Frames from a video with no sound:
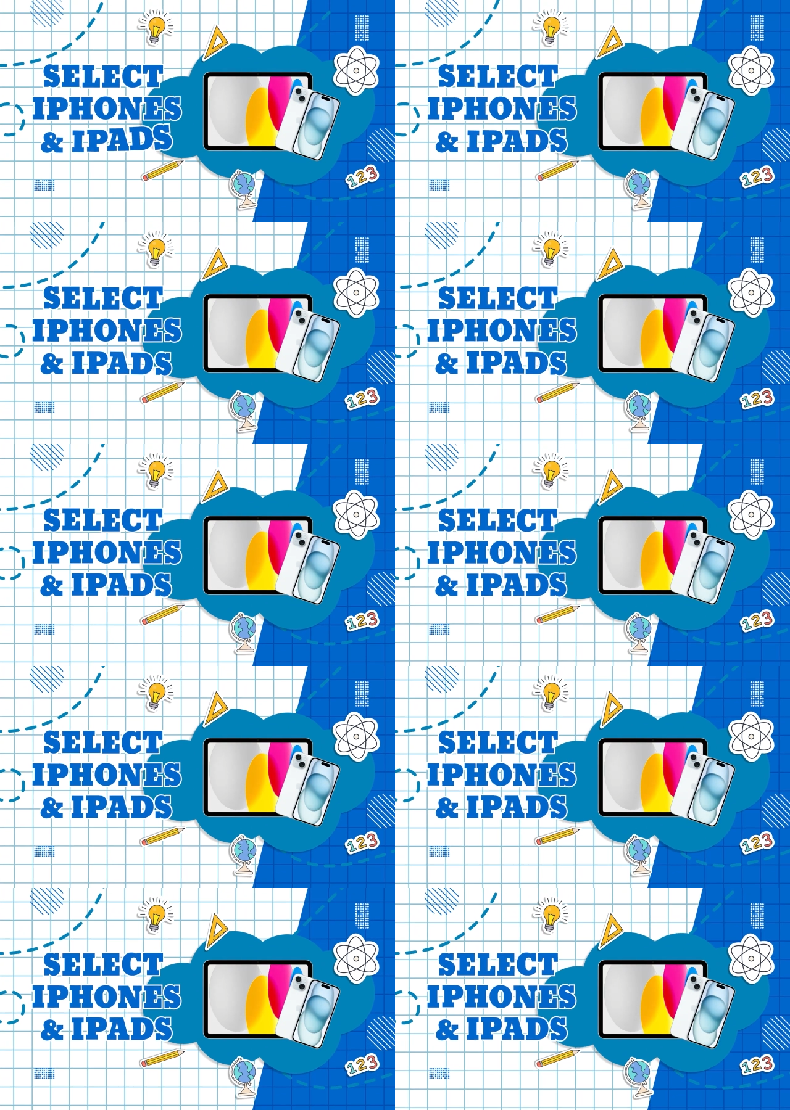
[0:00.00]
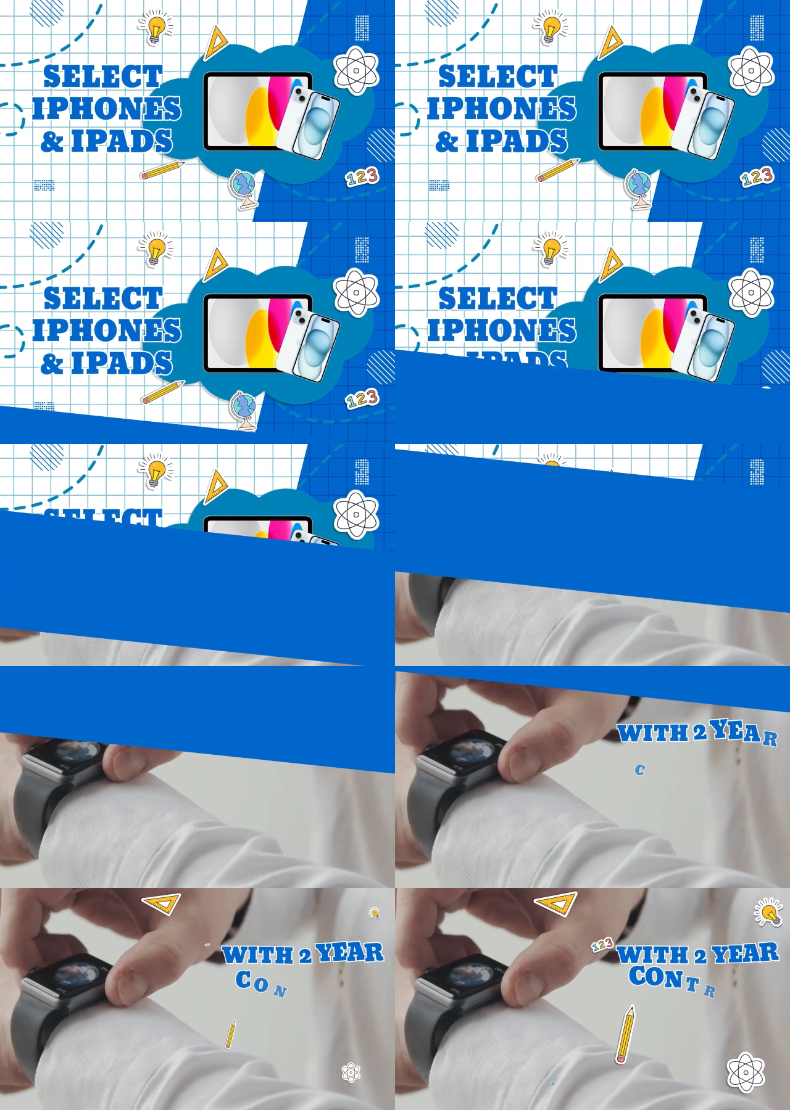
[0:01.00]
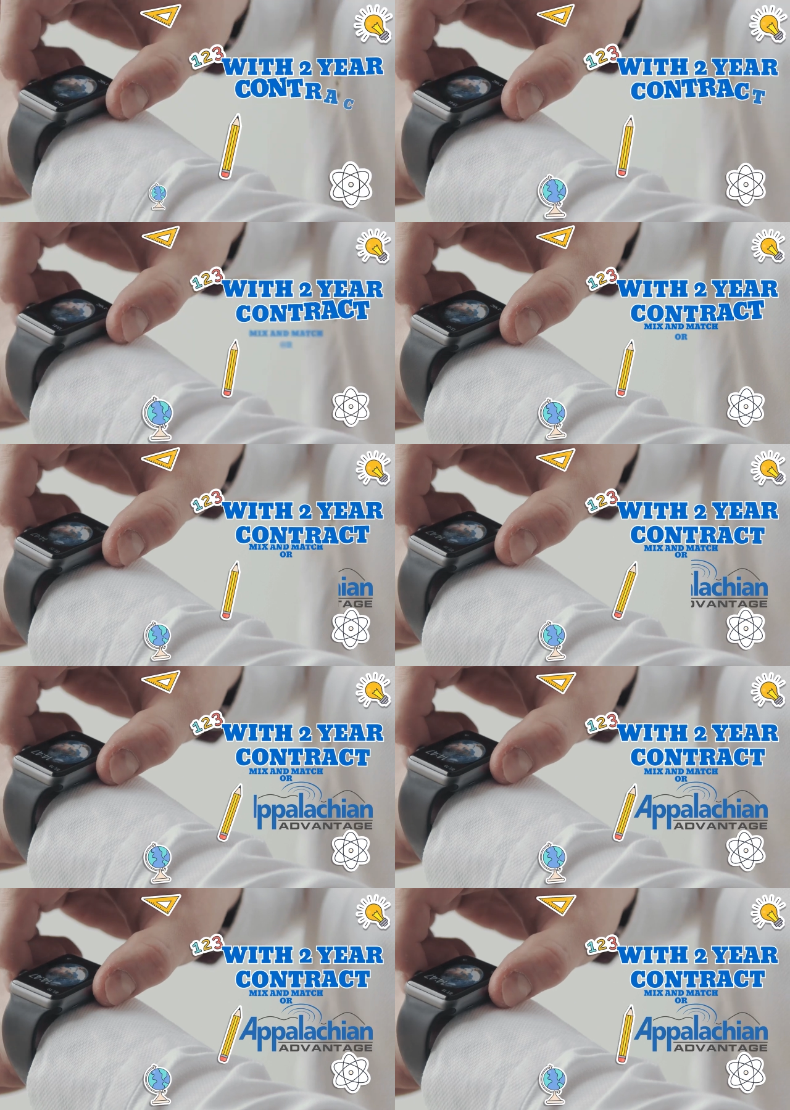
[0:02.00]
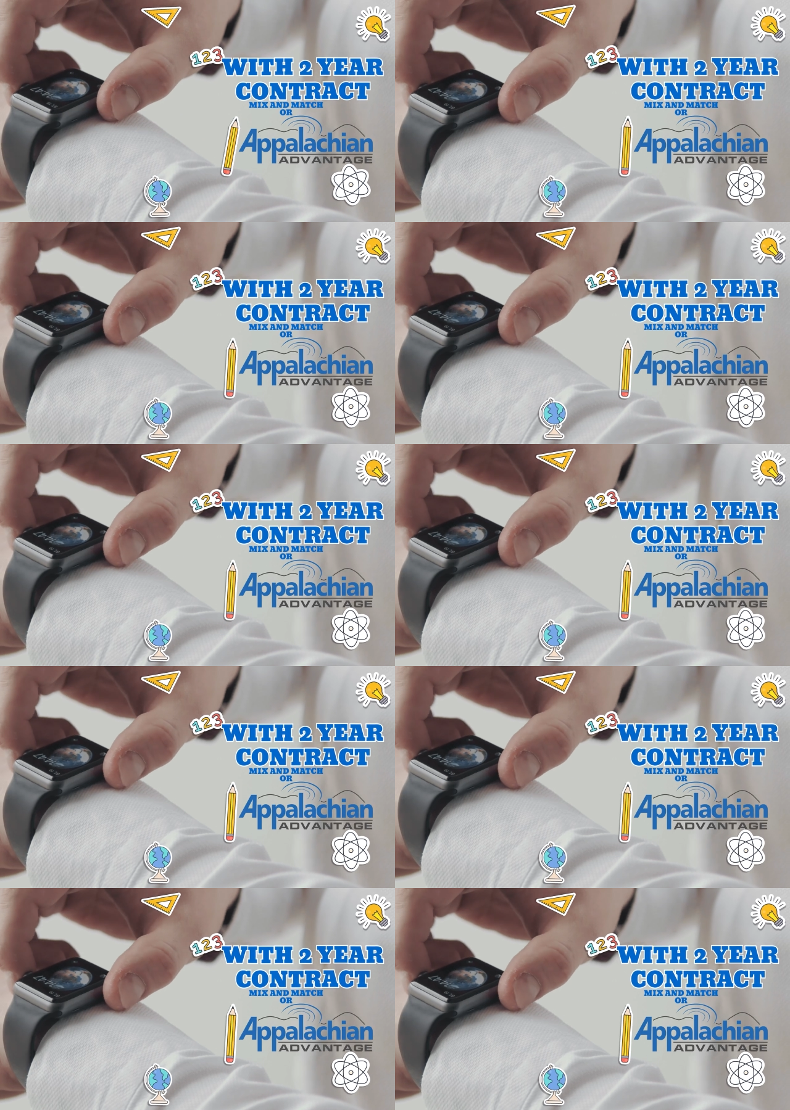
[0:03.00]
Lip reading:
Nobody's mouth can be seen.